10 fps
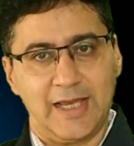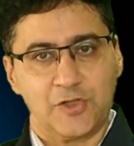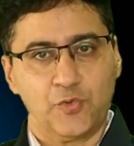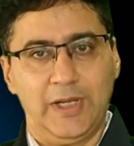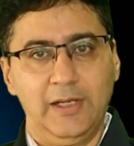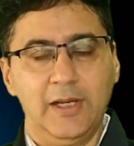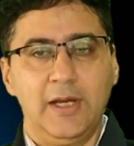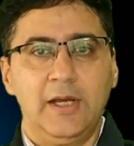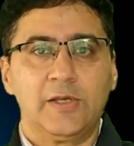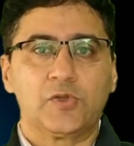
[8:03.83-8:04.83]
as well.
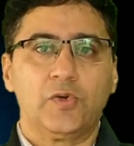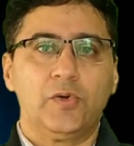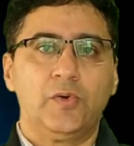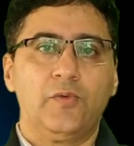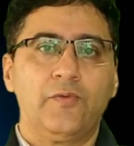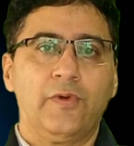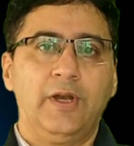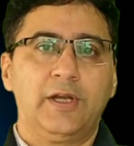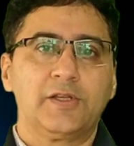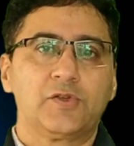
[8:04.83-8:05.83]
So
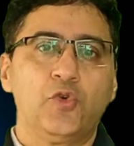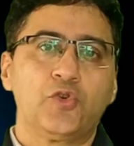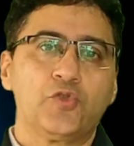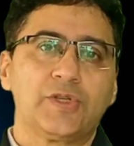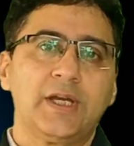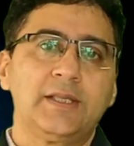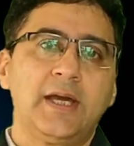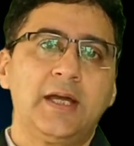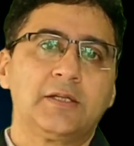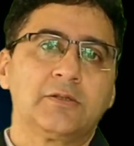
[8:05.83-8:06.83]
it is good to say
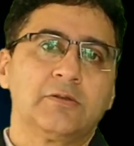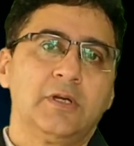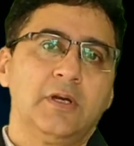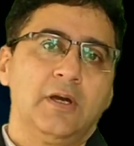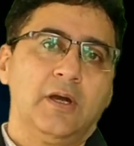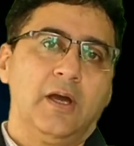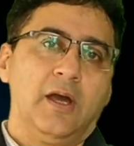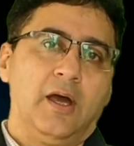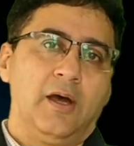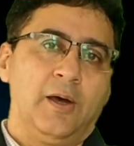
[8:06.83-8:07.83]
that
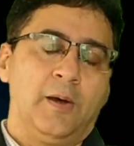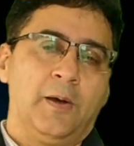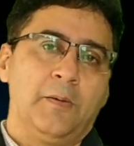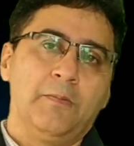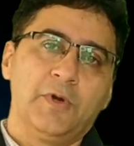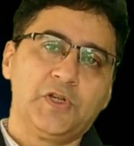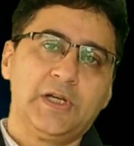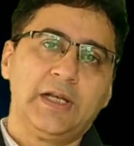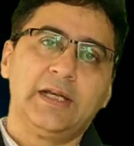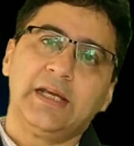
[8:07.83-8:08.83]
uh,
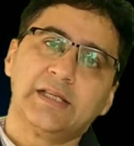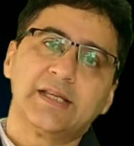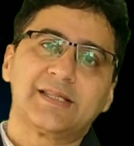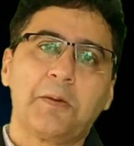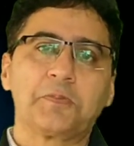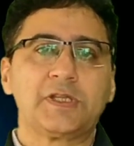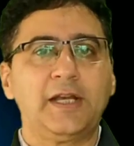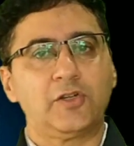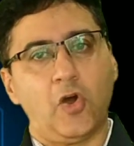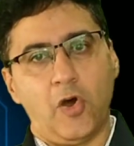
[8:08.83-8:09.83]
machine learning is a
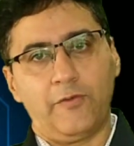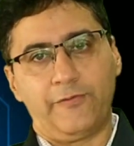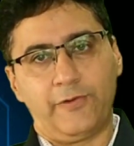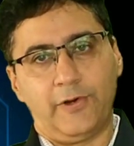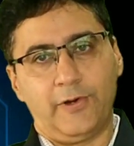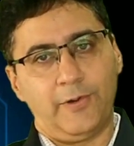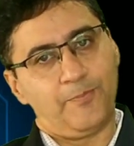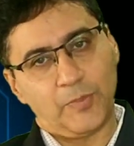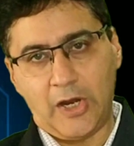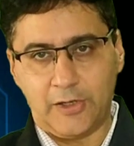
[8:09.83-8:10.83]
subset of uh,
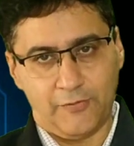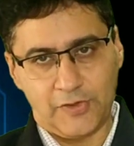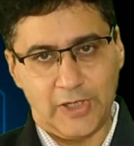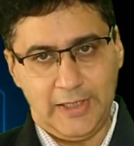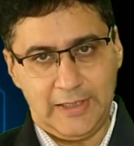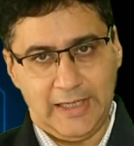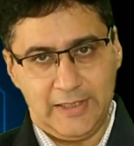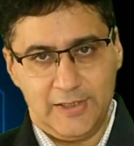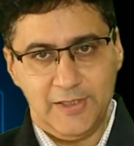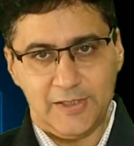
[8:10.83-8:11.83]
artificial
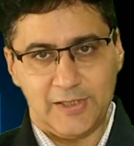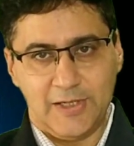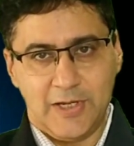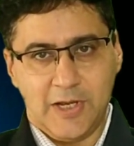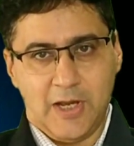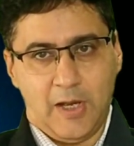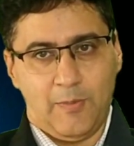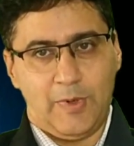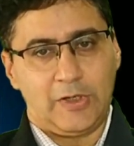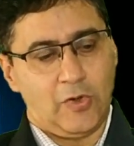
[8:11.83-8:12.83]
intelligence,
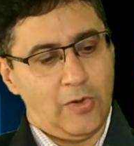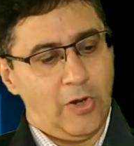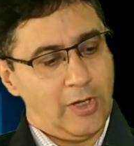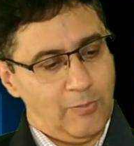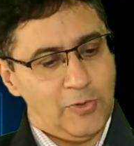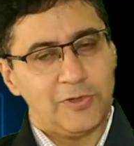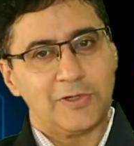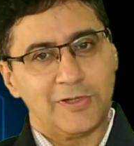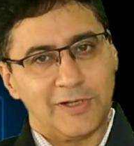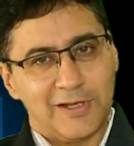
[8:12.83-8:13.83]
but
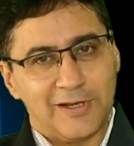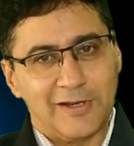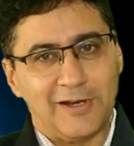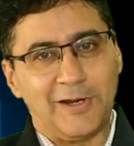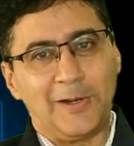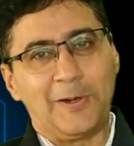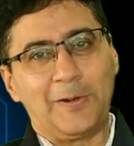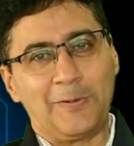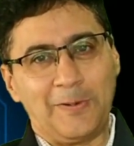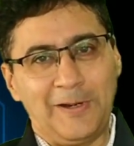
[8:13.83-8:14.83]
almost
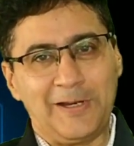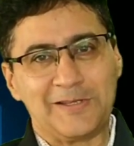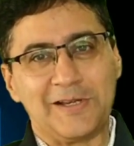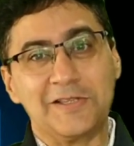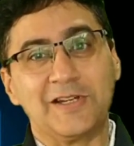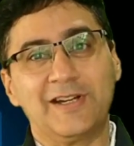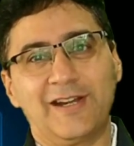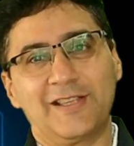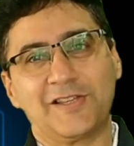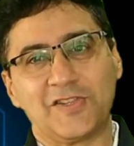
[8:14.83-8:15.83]
uh, it is
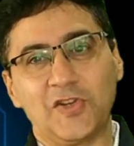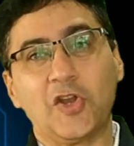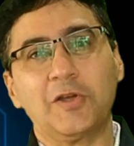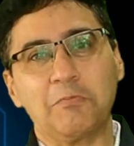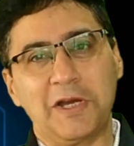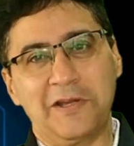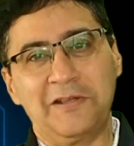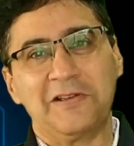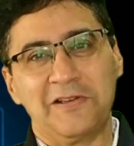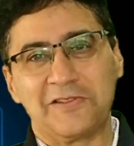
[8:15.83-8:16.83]
considered as a synonym by
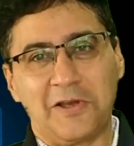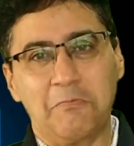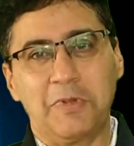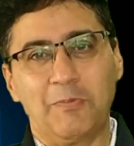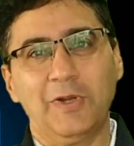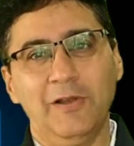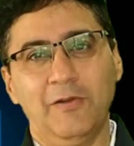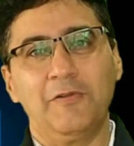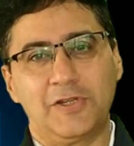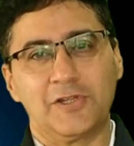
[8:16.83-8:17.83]
some people,
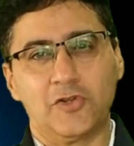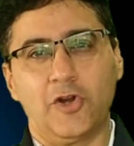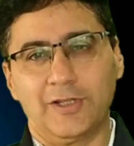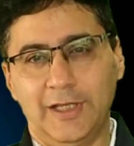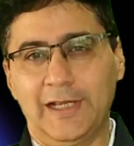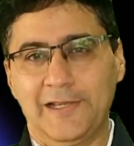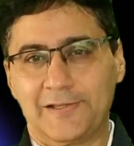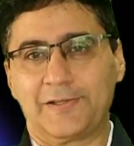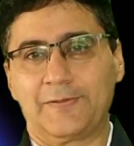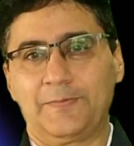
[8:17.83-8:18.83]
which is not the case.